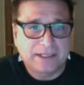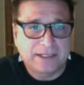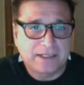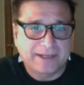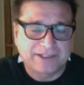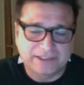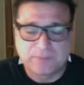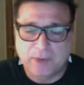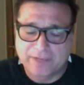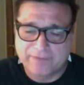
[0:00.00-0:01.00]
Actually, it's
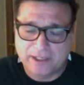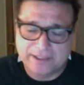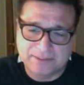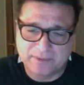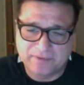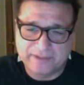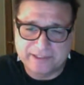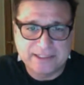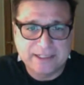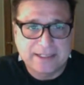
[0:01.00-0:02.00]
part of LA, some of it is.
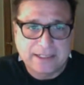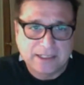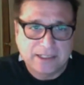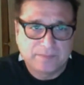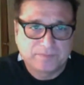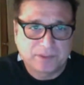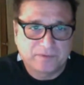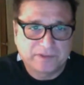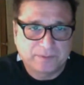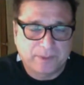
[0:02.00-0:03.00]
Some of it's
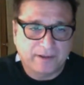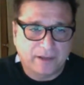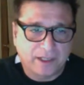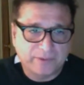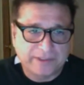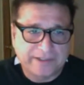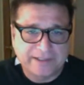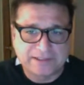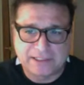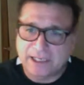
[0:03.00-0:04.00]
part of the Hollywood area. It's
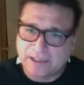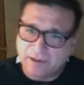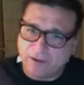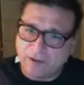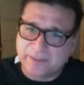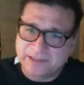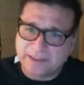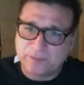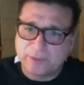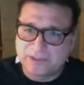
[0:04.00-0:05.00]
kind of all mixed up.
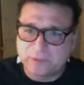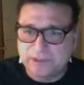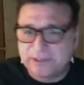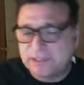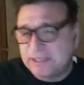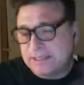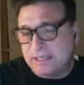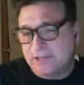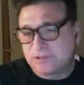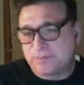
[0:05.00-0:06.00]
Westwood,
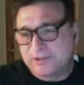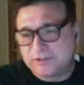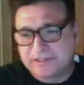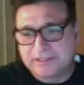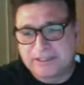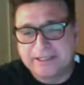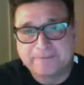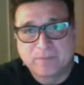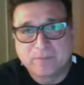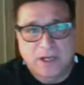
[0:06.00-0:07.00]
by UCLA.
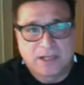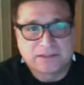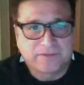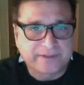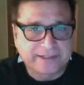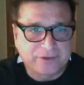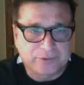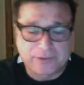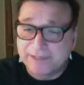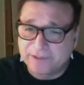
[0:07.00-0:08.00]
It's a very
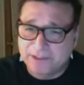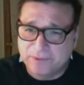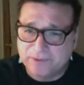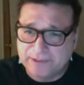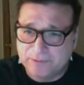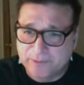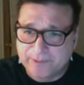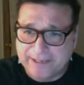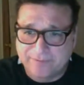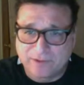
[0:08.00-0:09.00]
thriving community where we
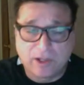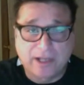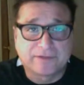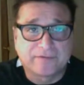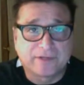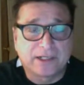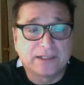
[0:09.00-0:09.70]
have a lot of